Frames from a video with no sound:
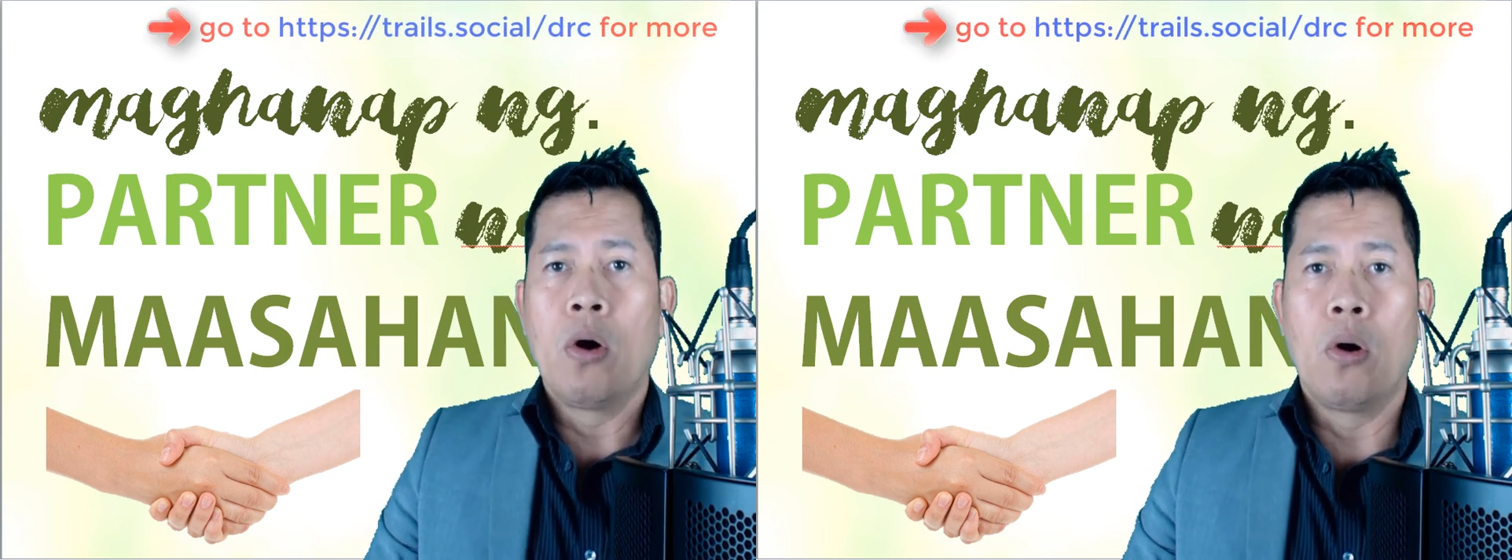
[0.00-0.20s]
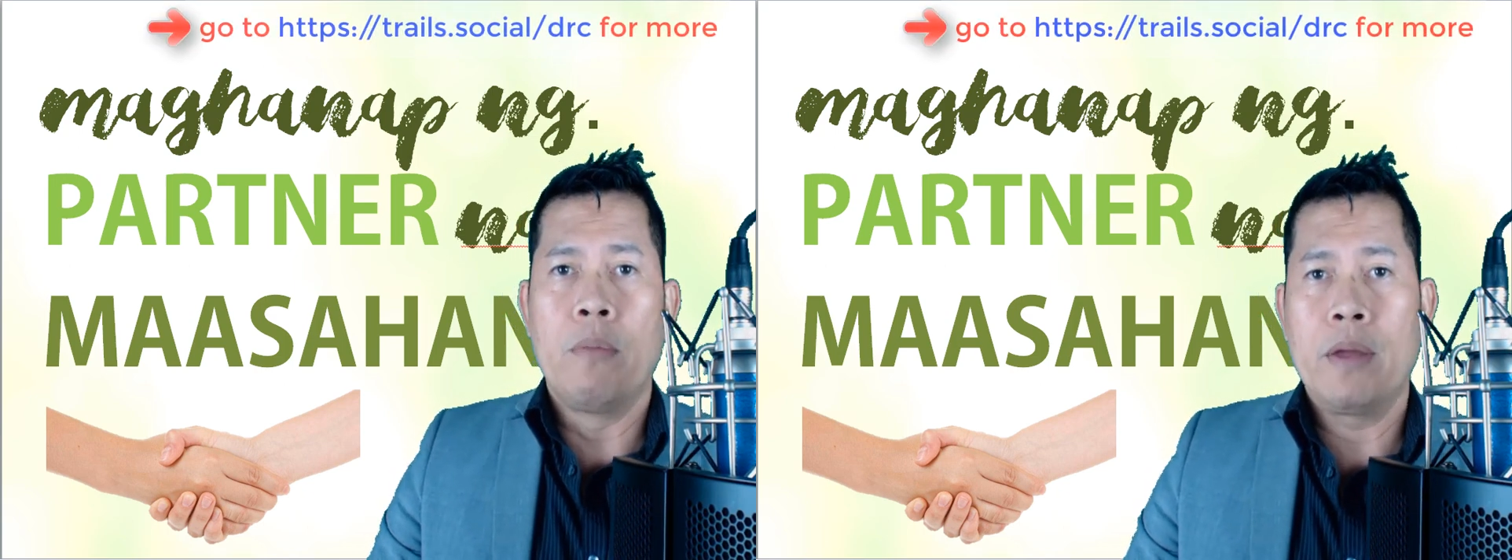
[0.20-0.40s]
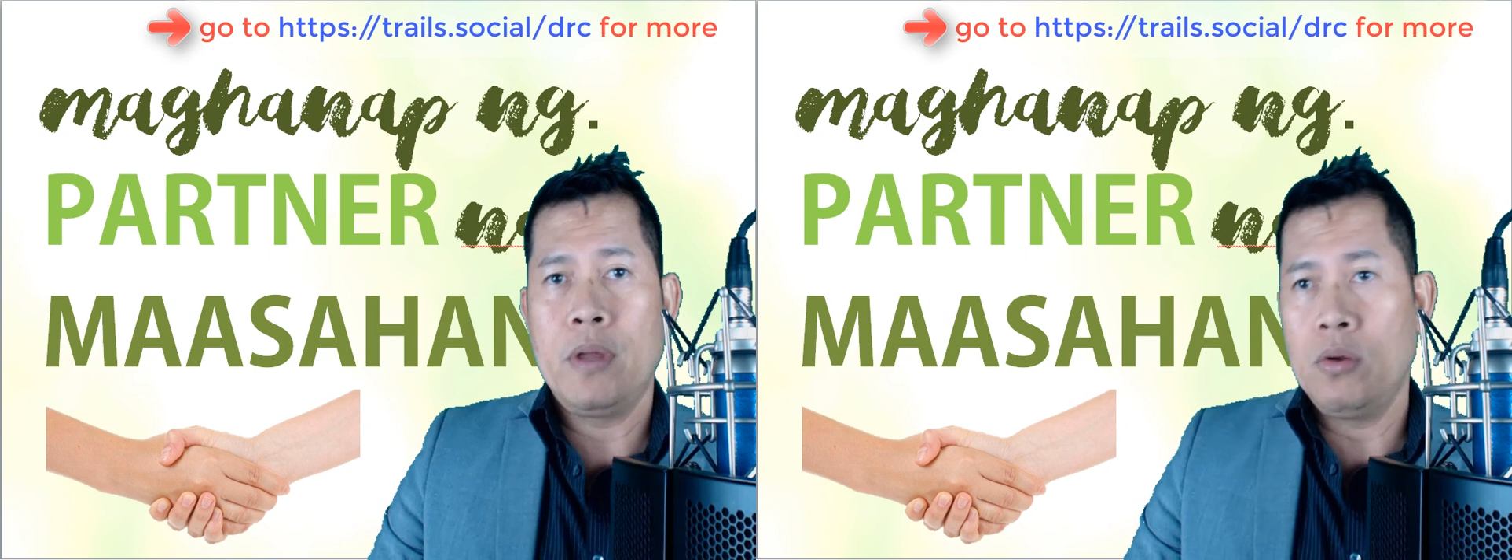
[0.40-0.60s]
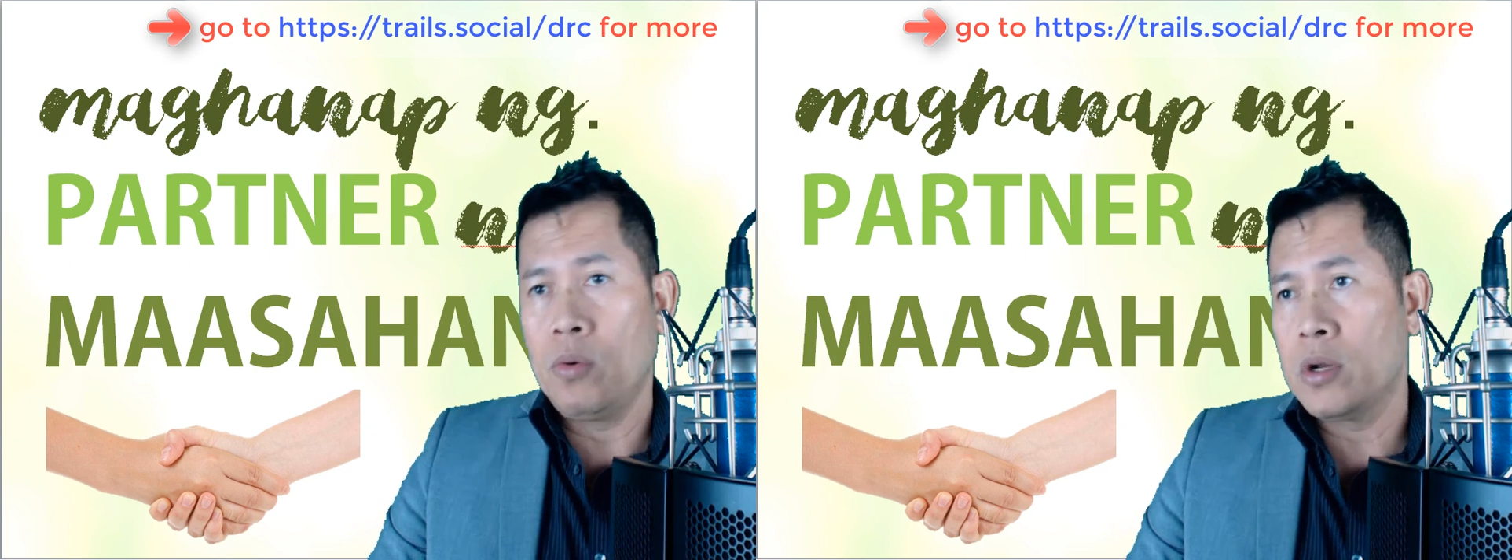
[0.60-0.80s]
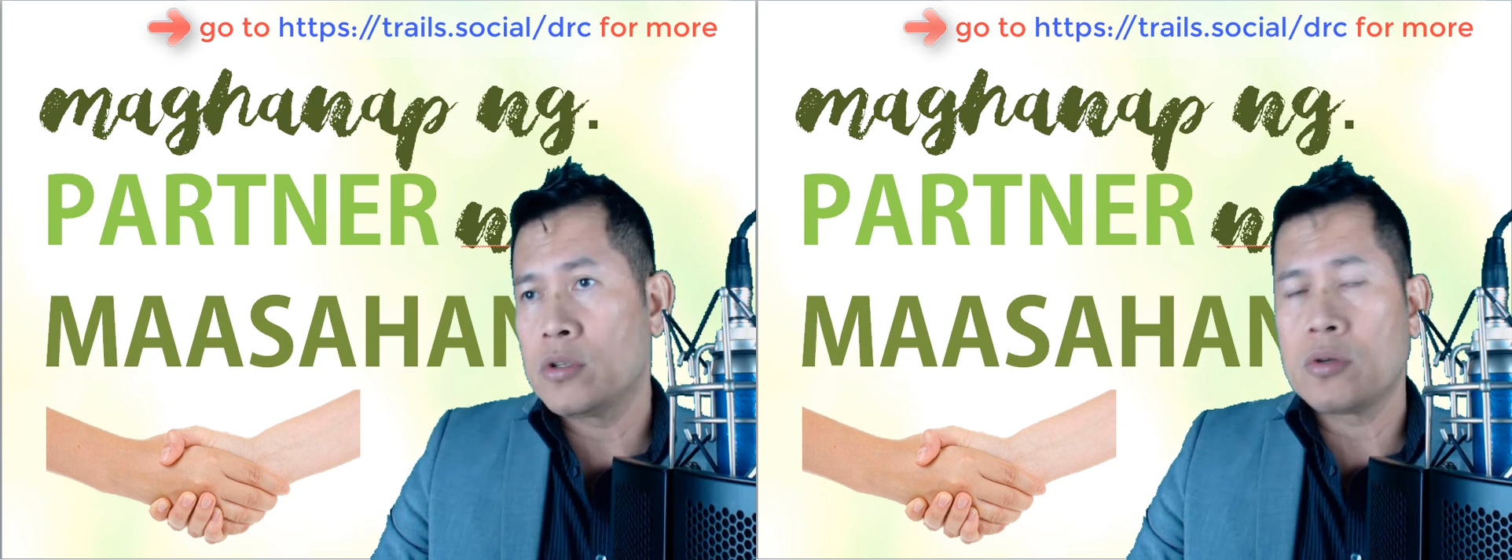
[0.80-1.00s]
or maybe you
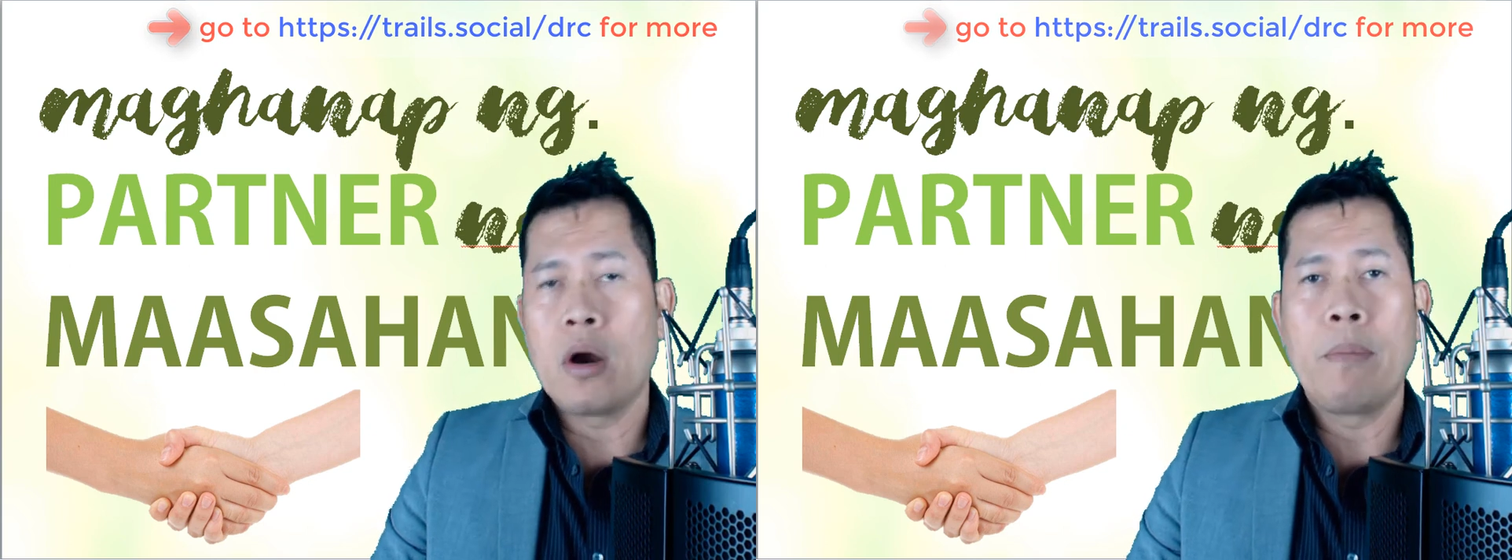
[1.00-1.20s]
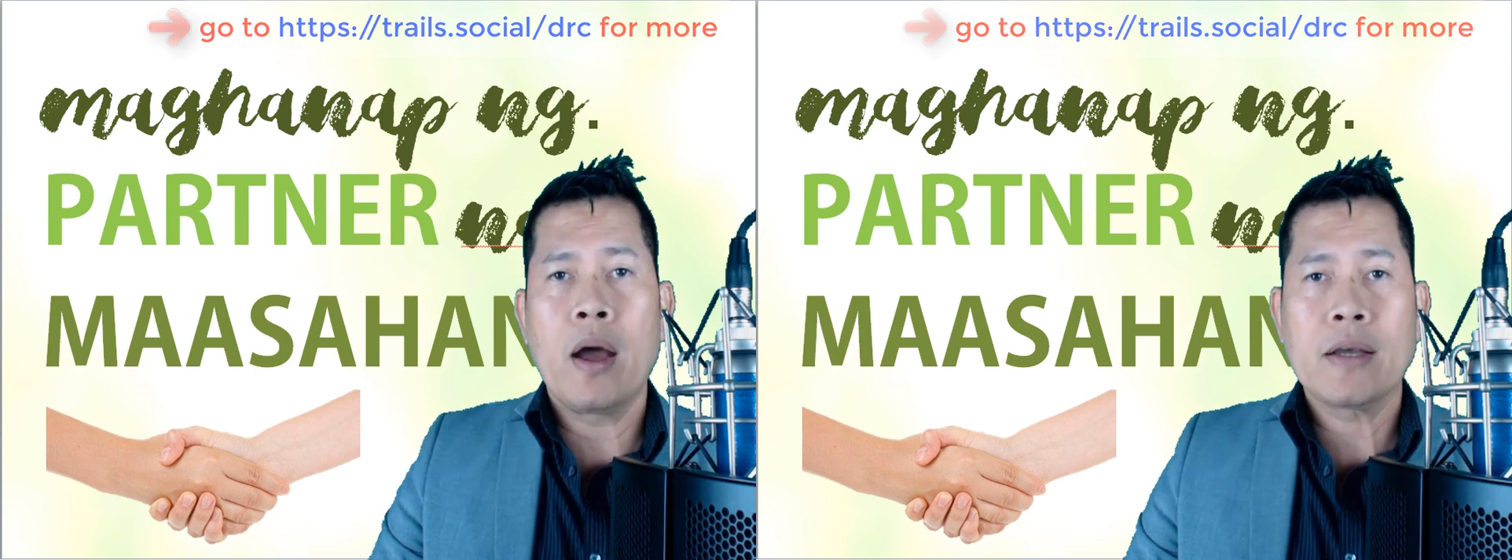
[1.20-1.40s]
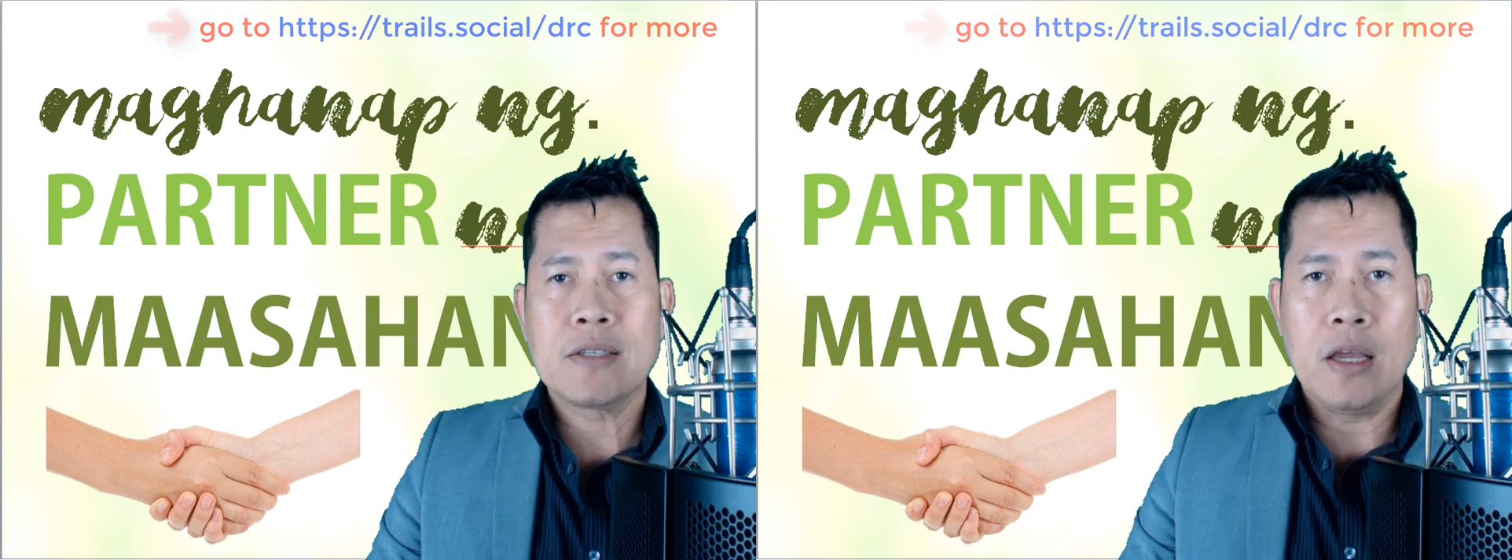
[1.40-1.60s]
went to Starbucks